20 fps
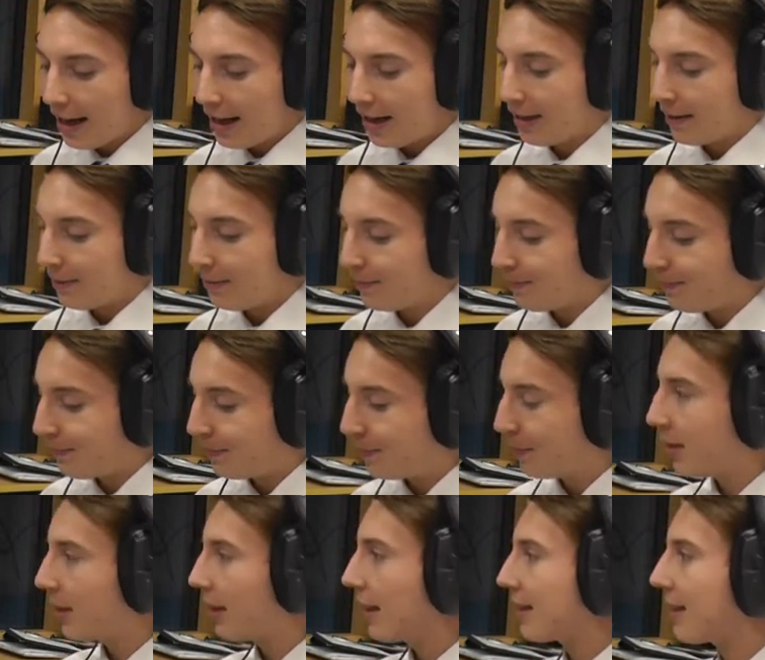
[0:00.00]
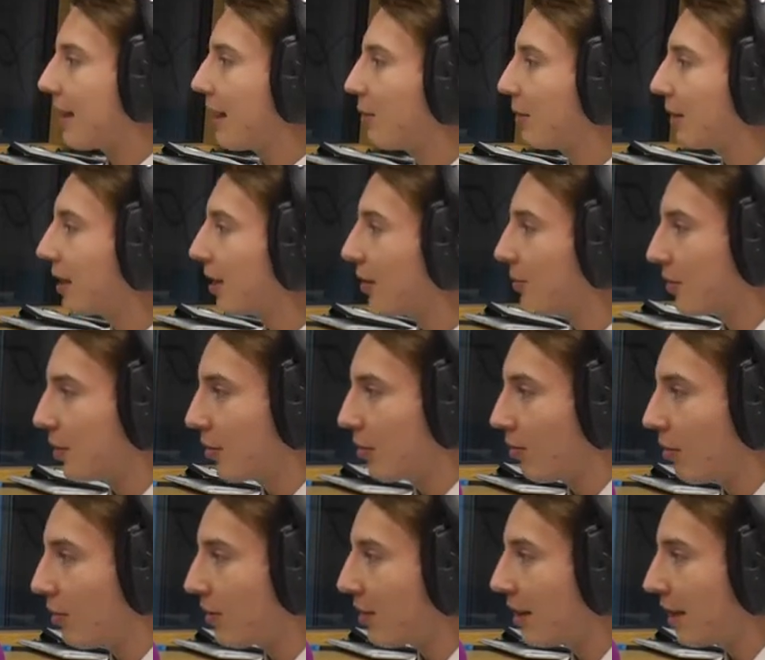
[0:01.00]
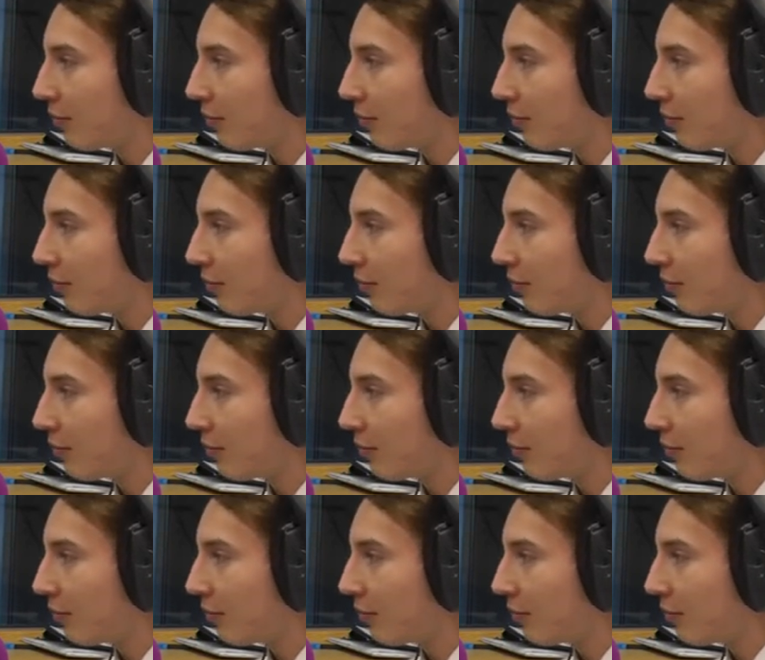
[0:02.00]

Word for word: Um, but that's how it comes across.